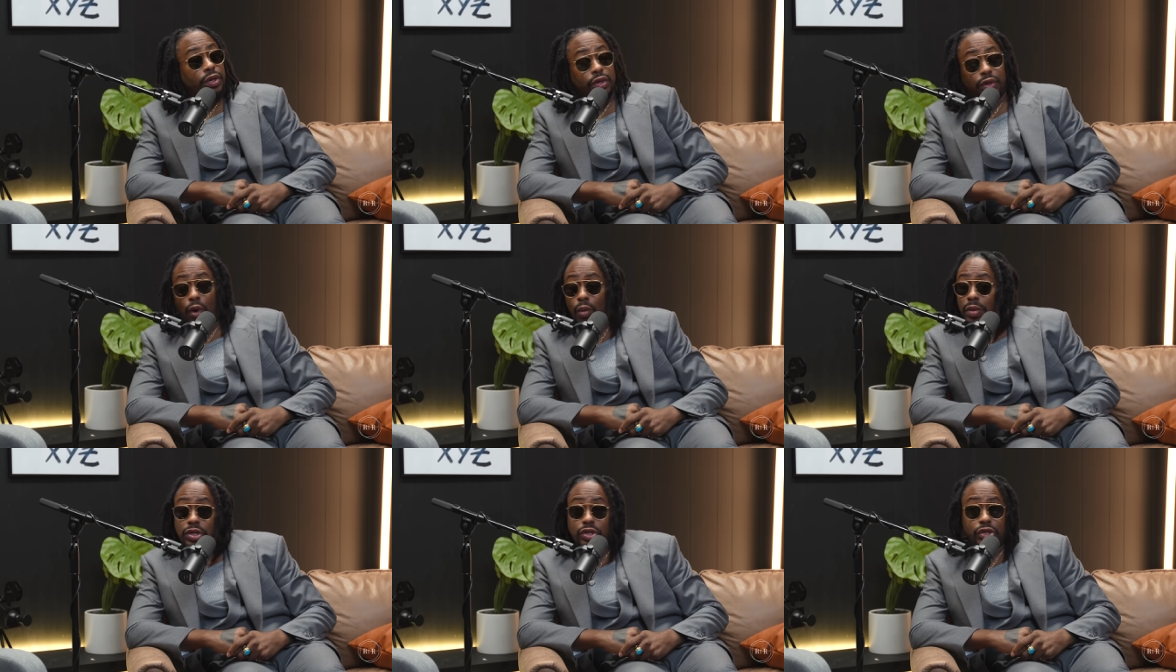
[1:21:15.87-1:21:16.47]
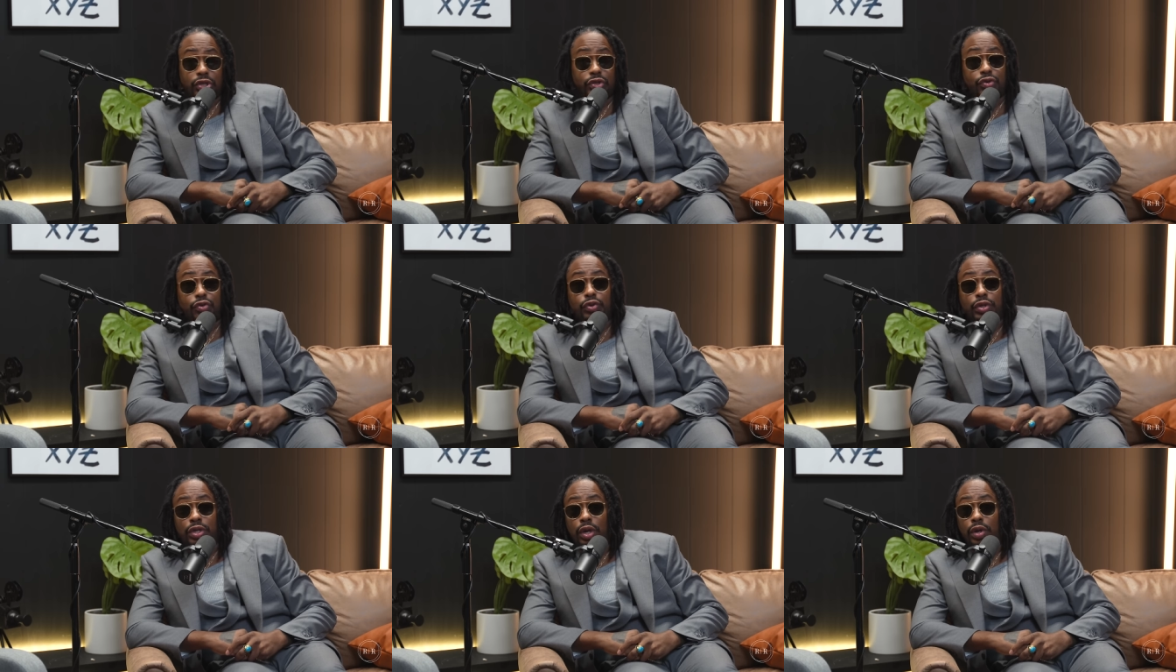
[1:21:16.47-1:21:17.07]
Don't
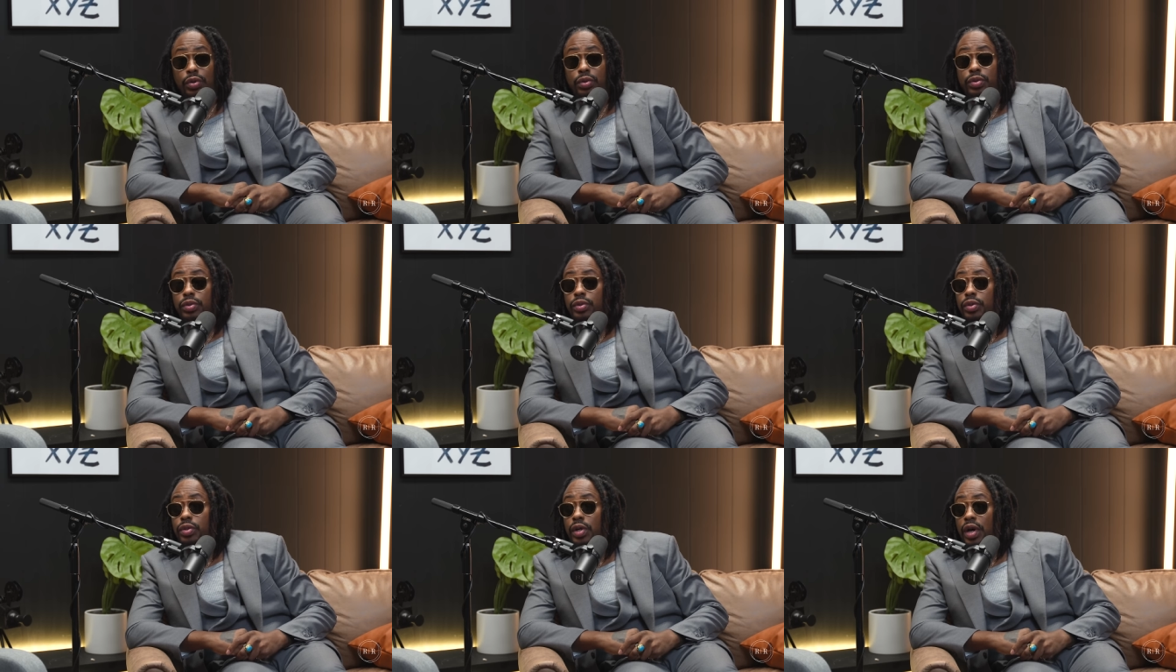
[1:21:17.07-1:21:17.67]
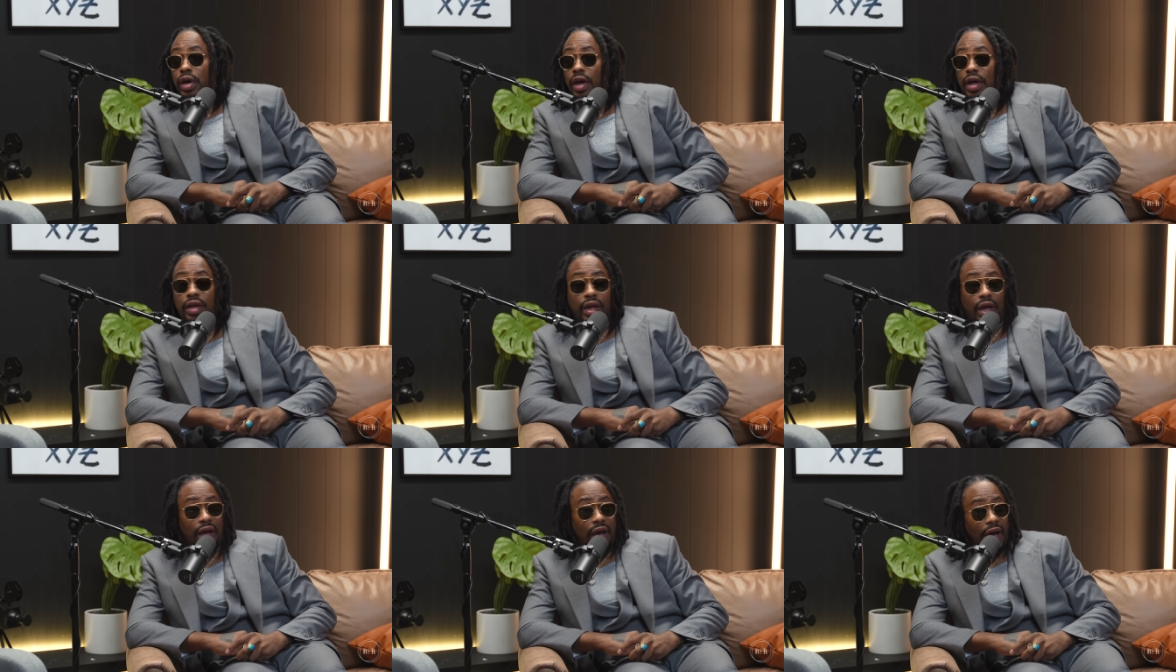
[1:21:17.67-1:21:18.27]
misconstrue it, though.
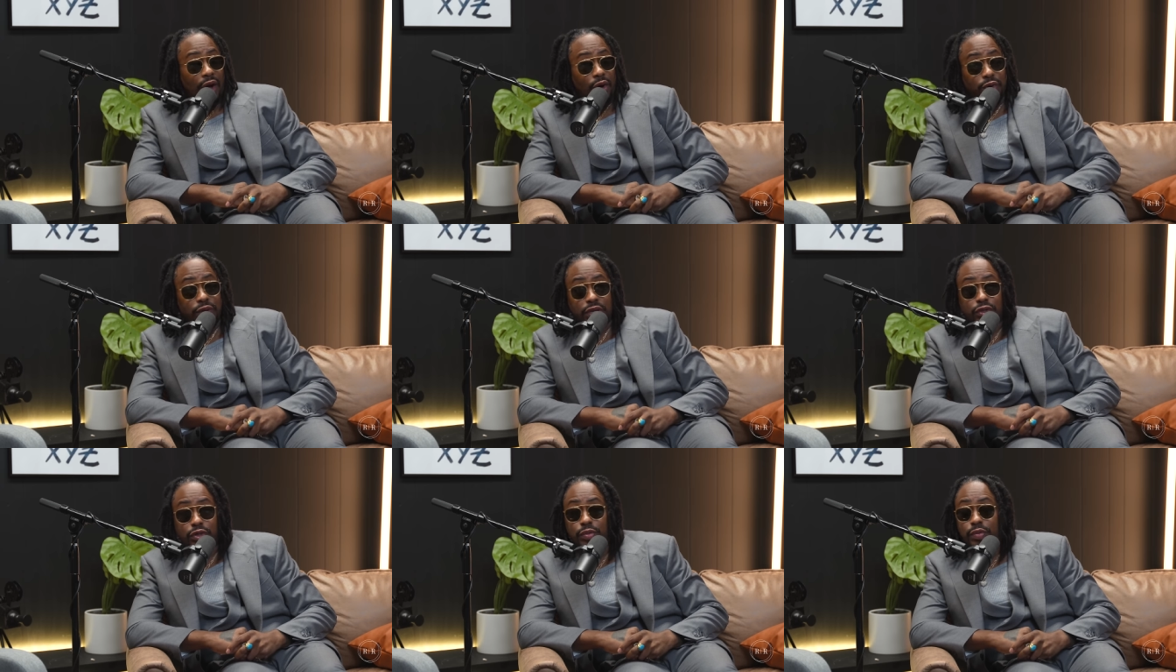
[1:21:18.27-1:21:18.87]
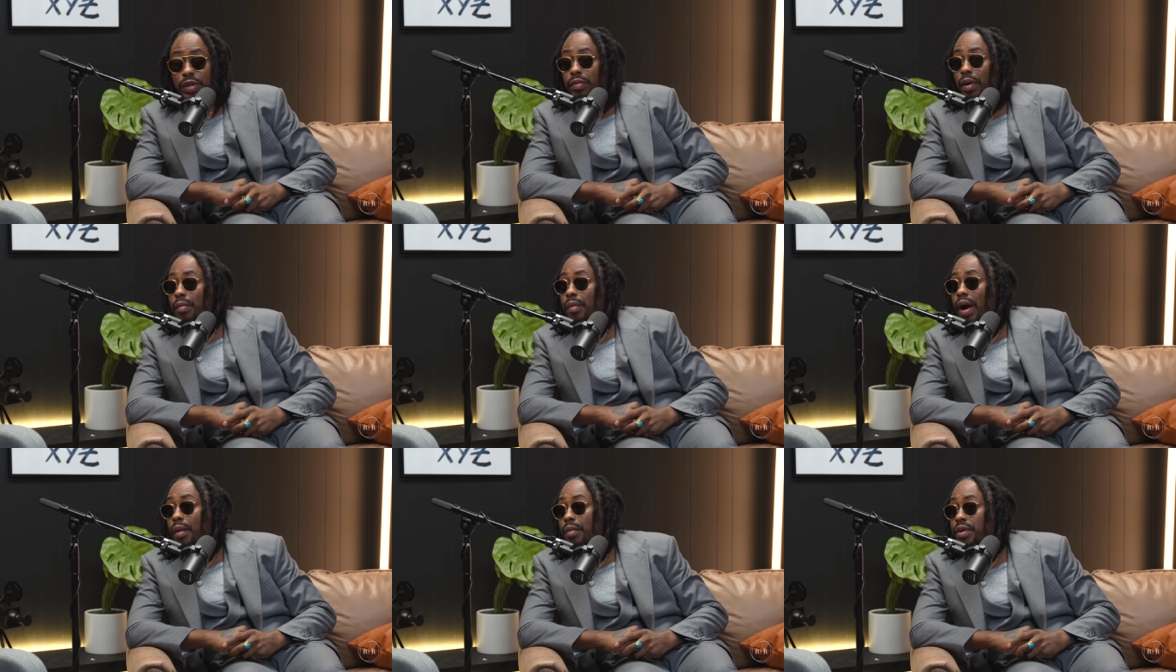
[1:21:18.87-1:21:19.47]
I don't need you to be my
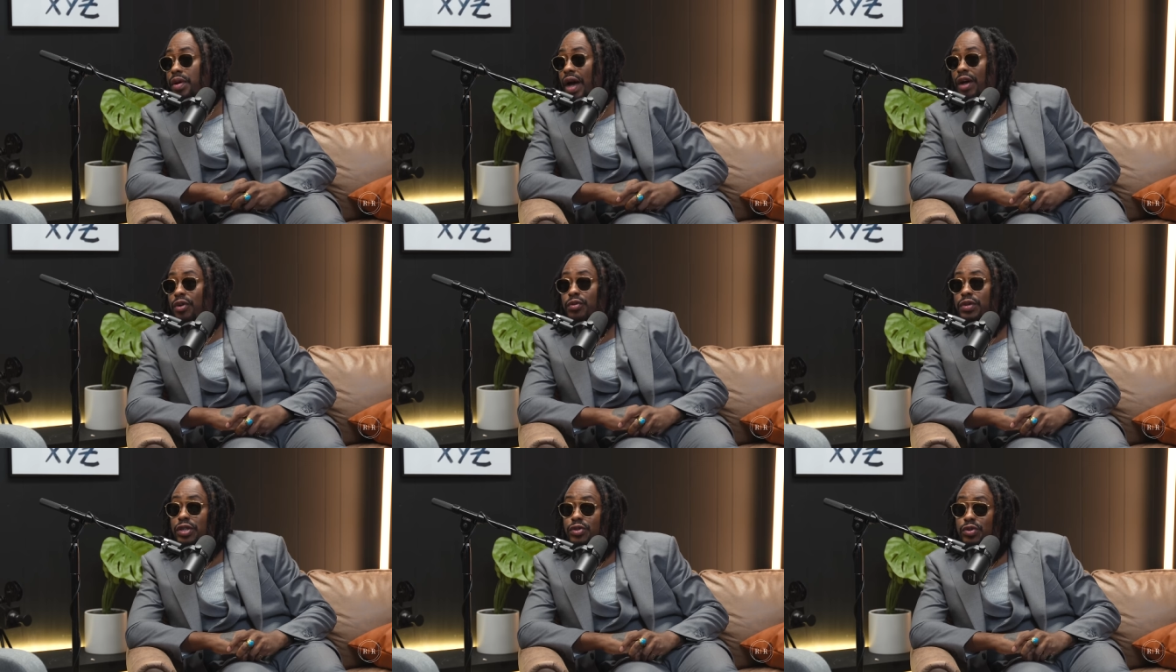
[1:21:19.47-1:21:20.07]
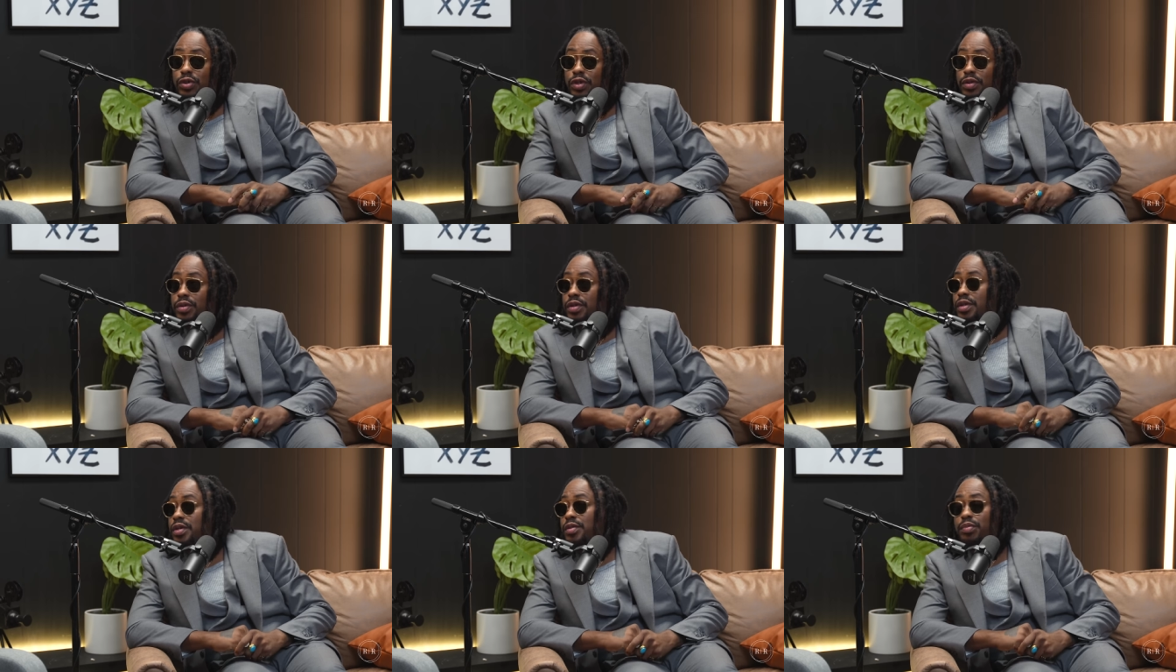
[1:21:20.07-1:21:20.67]
mama. I don't need you to
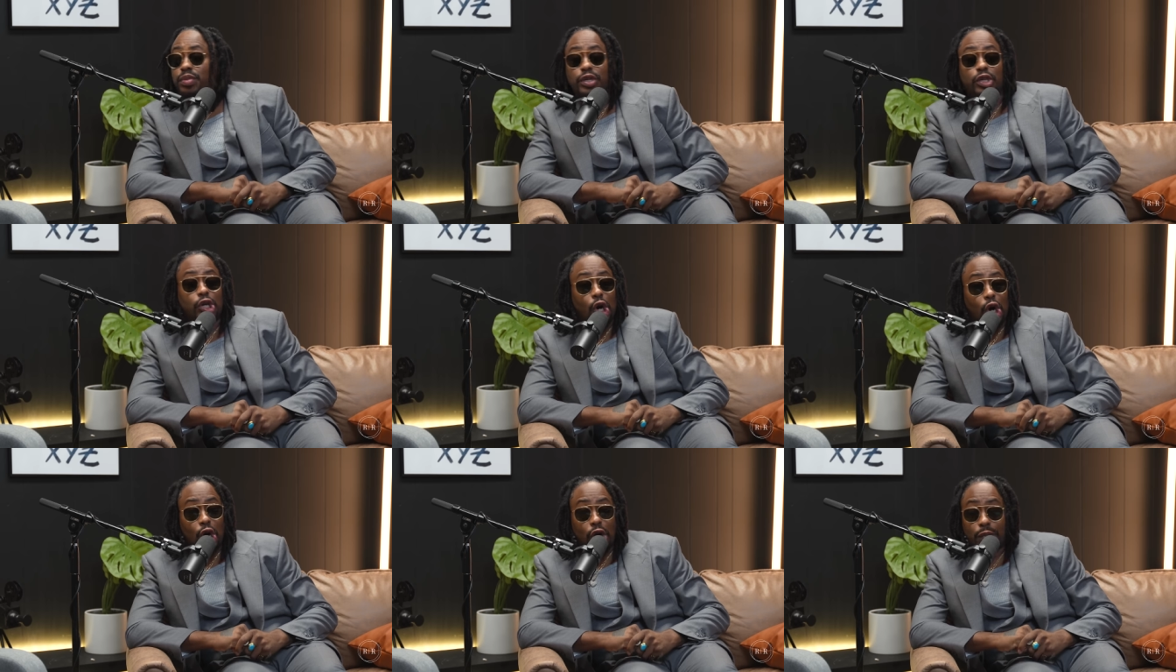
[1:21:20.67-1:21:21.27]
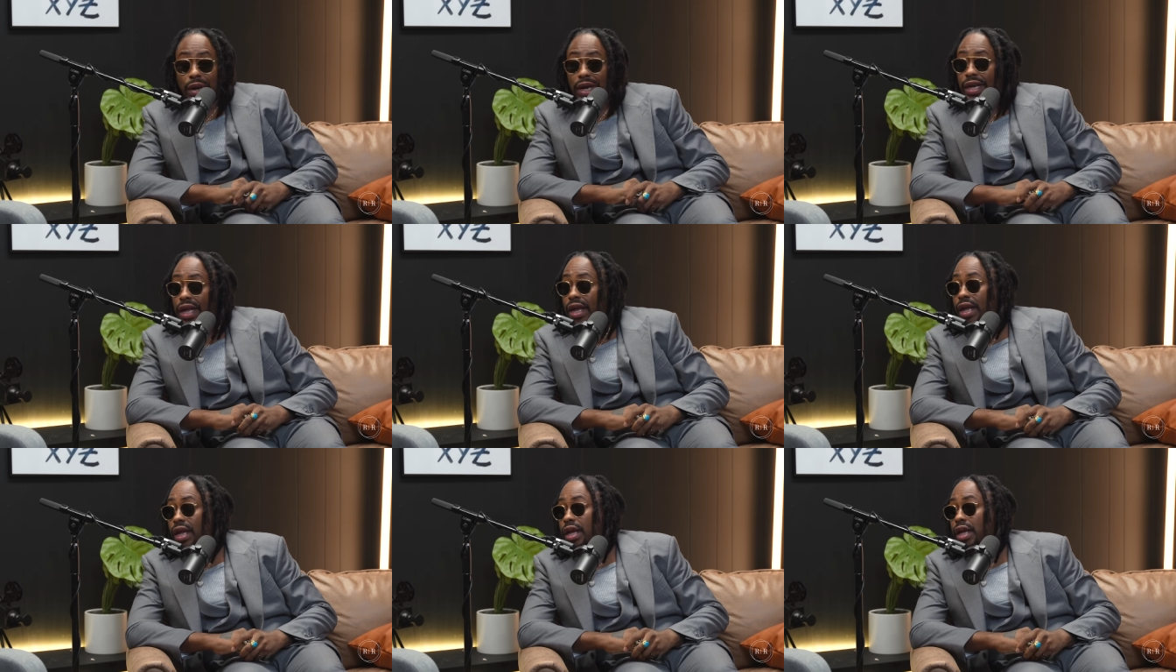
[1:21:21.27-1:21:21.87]
put a car in my
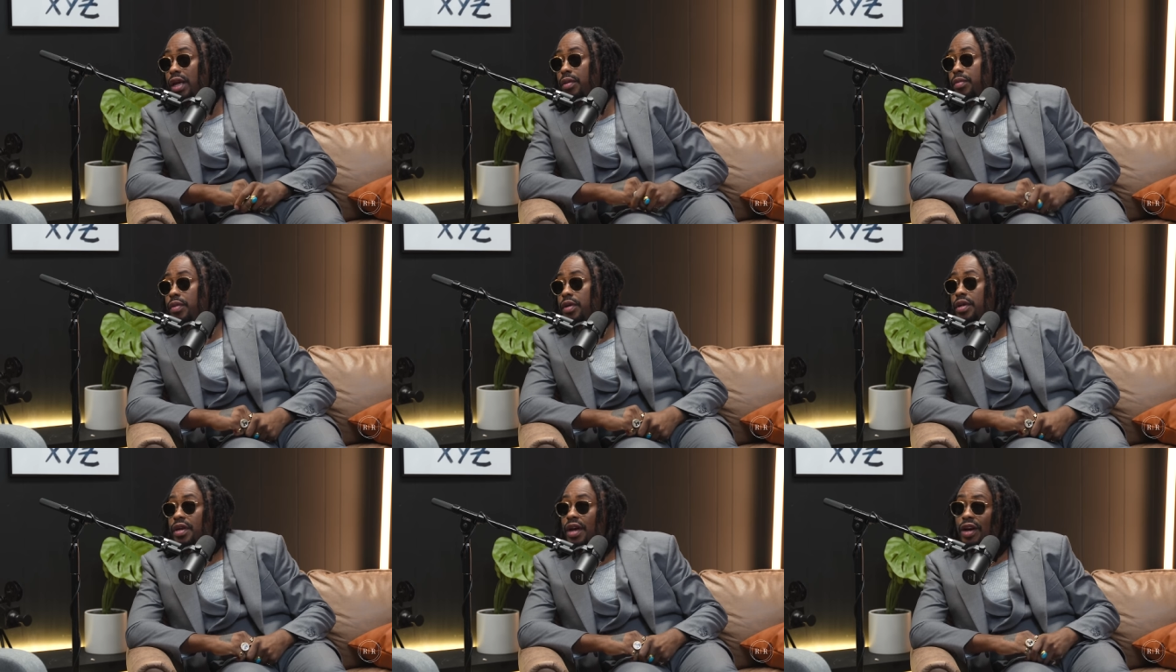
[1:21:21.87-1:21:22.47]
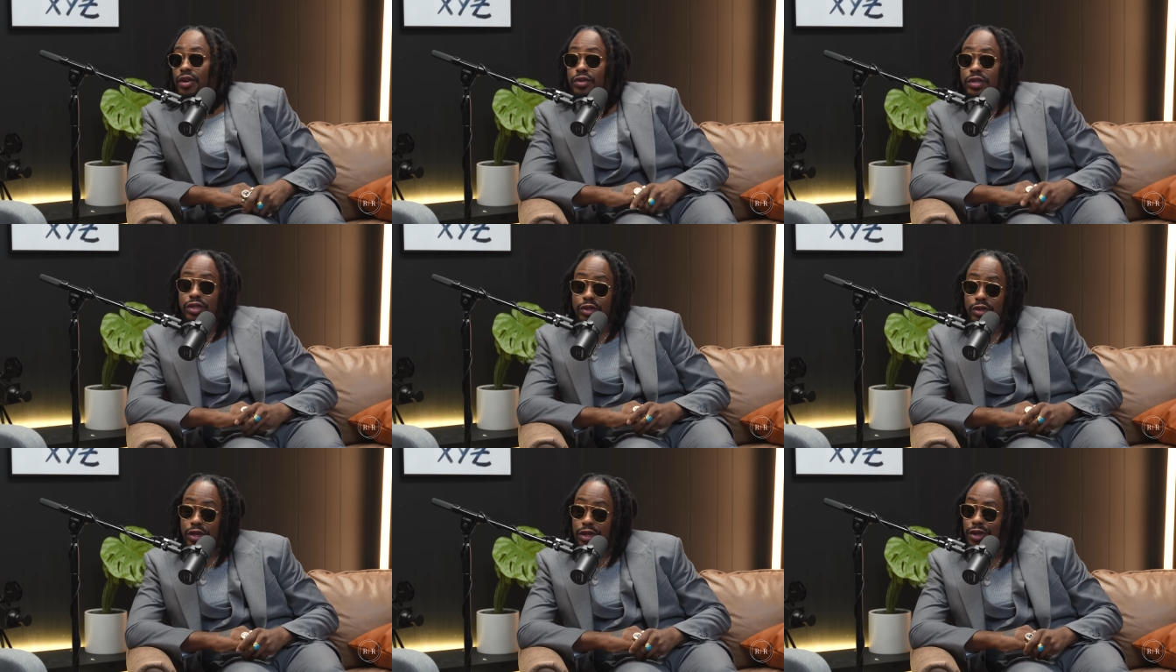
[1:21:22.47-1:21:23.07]
name. I don't need you.